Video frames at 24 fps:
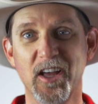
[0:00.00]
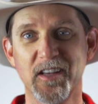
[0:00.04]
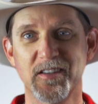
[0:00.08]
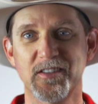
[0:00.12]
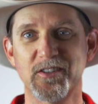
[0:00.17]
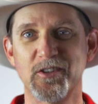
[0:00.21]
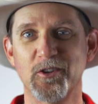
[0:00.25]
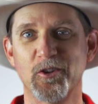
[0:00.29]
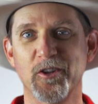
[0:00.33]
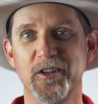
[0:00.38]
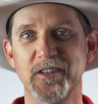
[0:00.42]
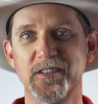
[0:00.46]

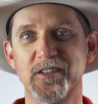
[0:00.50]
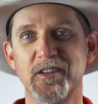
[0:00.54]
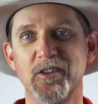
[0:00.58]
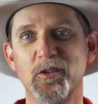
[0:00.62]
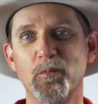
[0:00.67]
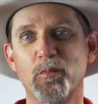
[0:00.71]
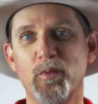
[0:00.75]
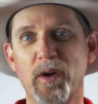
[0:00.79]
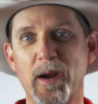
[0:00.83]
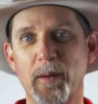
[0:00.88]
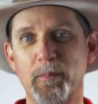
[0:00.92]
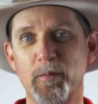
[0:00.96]
us the list of
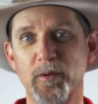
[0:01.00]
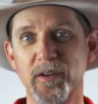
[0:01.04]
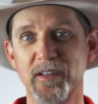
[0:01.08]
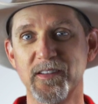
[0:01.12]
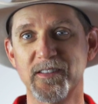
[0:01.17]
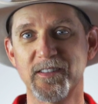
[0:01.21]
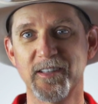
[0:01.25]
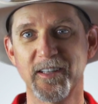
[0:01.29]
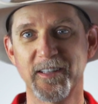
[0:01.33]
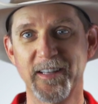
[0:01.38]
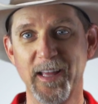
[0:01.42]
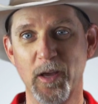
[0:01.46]
the
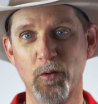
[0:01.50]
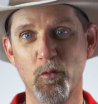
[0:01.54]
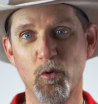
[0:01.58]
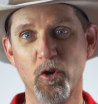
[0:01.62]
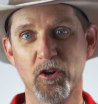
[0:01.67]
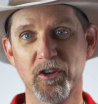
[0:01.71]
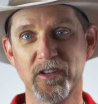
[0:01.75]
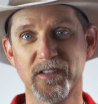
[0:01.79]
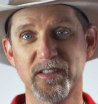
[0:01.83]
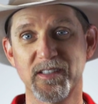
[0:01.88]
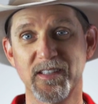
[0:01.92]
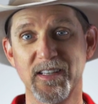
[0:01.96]
properties that they
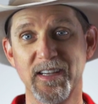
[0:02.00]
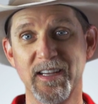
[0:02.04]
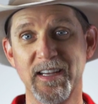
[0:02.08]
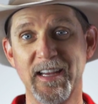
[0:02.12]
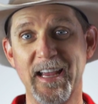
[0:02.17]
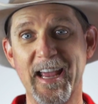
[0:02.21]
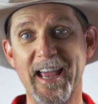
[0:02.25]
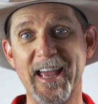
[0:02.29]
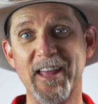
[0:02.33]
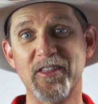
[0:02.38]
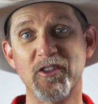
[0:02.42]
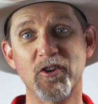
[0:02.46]
want to
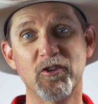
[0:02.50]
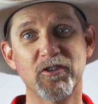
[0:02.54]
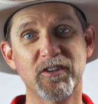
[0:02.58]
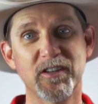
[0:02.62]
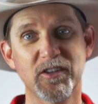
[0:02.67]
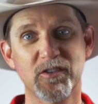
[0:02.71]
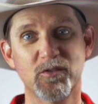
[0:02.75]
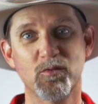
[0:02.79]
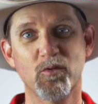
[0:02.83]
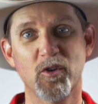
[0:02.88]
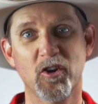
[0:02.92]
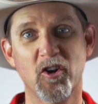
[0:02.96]
see, and they're
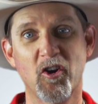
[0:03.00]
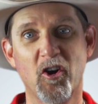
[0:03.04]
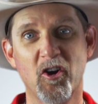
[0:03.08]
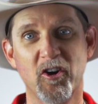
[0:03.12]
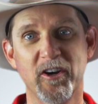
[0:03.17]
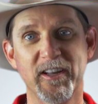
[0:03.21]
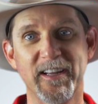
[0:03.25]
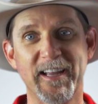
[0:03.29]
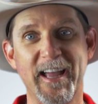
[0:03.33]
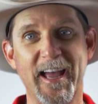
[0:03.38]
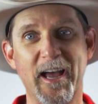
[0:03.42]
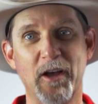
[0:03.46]

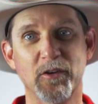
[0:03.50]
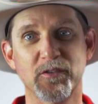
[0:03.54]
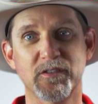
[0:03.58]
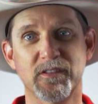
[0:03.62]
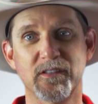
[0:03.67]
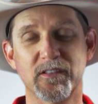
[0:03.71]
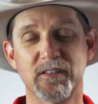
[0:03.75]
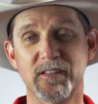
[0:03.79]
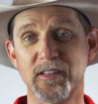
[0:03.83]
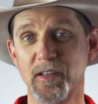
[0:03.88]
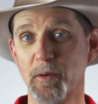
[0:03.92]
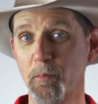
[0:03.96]
disregarding
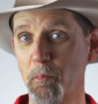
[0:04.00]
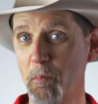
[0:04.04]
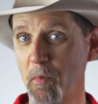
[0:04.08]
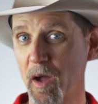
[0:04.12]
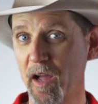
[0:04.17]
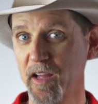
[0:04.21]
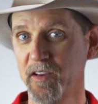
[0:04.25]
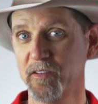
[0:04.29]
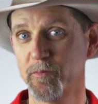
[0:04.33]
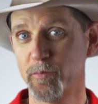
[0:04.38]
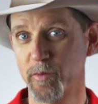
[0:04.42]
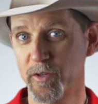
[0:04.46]
houses that
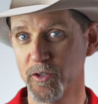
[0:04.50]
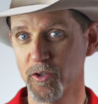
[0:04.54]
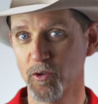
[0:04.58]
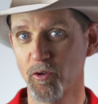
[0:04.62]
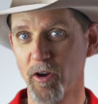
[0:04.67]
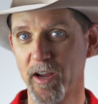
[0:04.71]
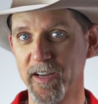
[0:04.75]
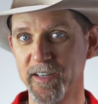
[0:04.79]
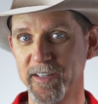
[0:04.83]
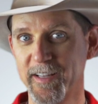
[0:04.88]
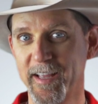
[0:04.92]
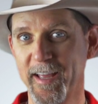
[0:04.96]
might have been
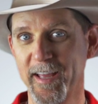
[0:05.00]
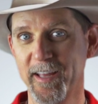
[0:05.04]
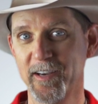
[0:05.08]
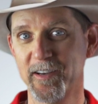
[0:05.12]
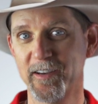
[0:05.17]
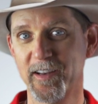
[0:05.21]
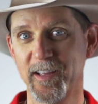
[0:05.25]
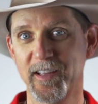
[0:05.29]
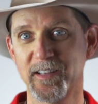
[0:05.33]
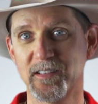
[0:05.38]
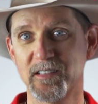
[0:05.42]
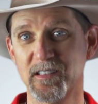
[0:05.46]
great
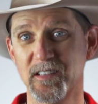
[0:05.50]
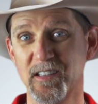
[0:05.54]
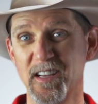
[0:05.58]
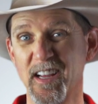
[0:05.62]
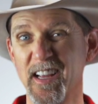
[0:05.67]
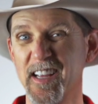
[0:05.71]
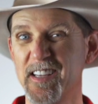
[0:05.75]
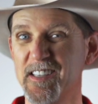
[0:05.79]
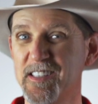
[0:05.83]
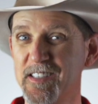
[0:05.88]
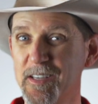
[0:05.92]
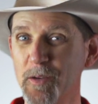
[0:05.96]
candidates
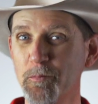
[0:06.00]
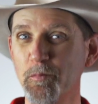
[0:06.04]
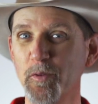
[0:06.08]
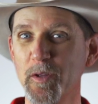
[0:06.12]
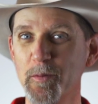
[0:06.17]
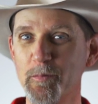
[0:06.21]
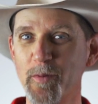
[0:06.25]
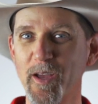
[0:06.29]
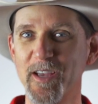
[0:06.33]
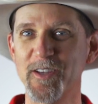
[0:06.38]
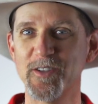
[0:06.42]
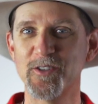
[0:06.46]

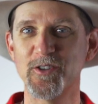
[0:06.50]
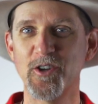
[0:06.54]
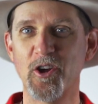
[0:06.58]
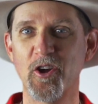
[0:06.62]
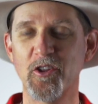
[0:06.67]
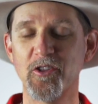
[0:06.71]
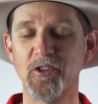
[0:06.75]
simply based